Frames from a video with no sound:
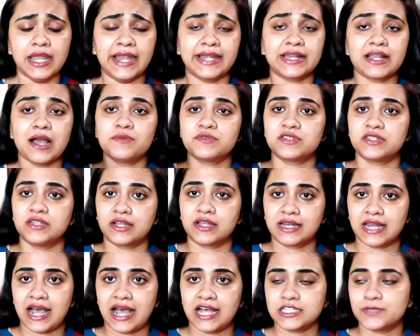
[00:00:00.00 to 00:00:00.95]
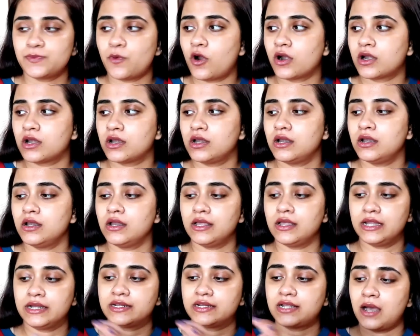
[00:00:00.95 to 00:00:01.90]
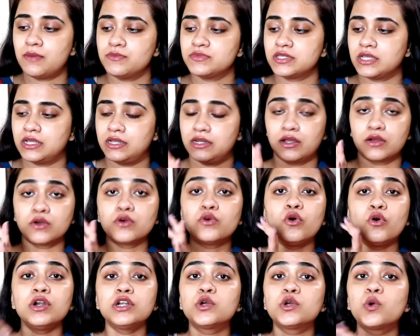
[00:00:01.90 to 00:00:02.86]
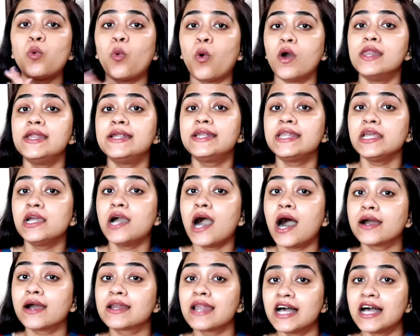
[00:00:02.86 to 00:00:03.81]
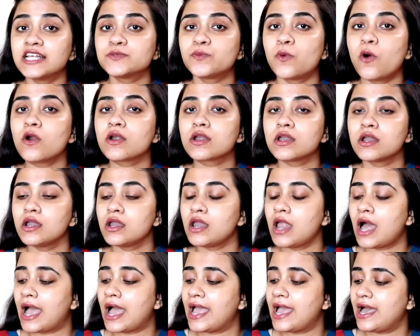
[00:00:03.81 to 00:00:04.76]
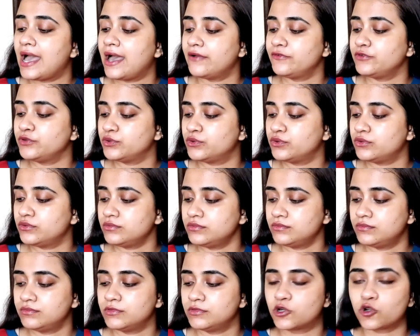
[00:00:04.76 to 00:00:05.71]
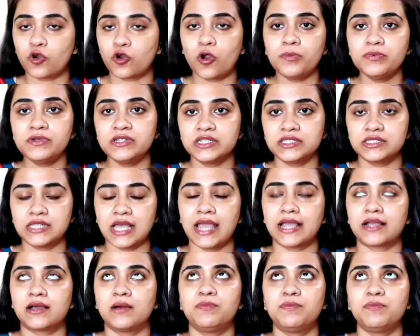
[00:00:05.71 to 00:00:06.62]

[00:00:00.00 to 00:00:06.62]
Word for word: It comes in a glass bottle. It comes in a good quality glass bottle. I have, you know, dropped this a